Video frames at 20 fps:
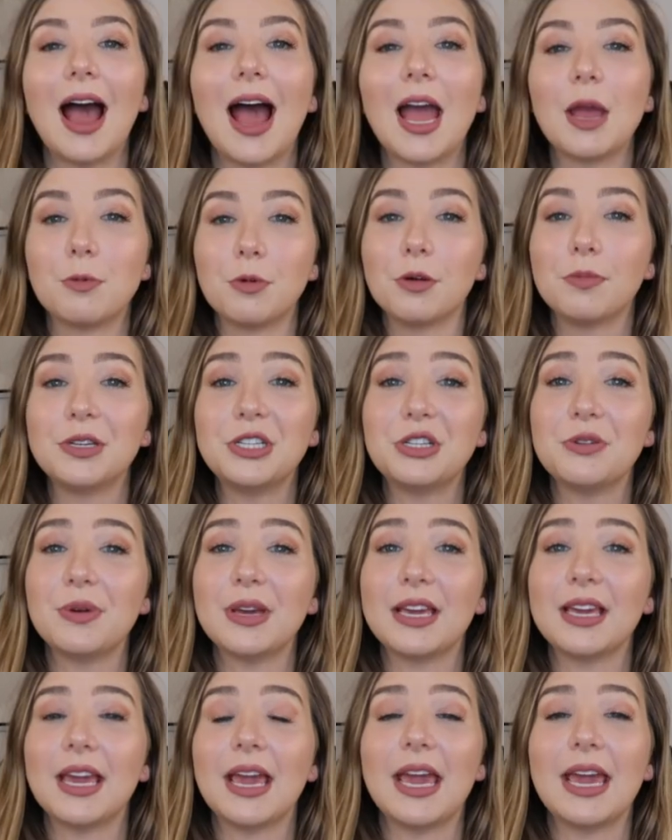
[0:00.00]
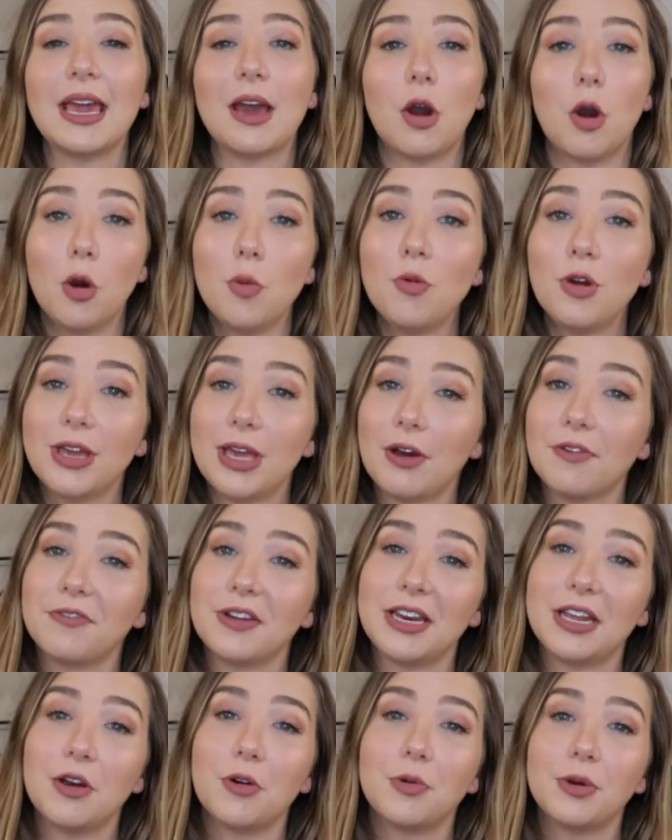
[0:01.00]
I will be doing a home workout
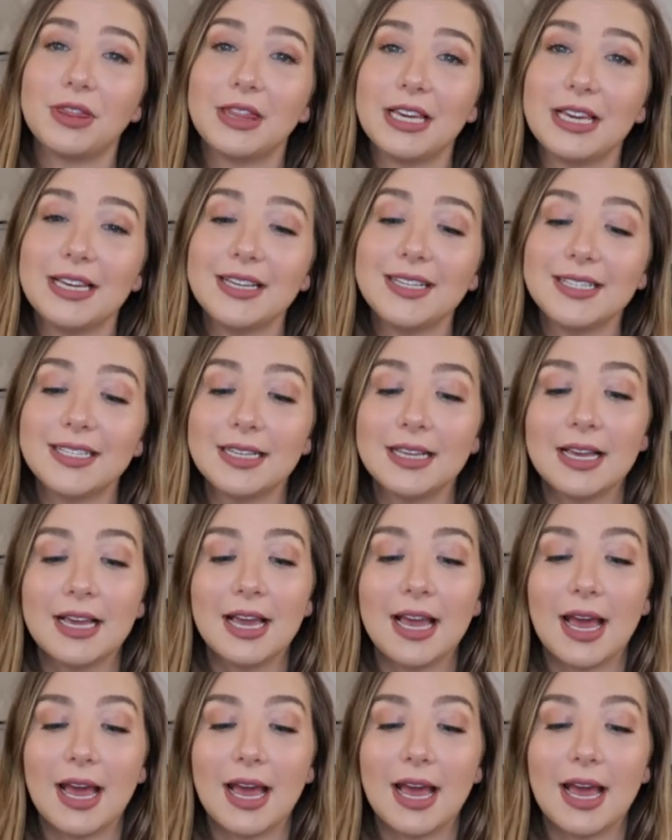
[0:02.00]
video with these.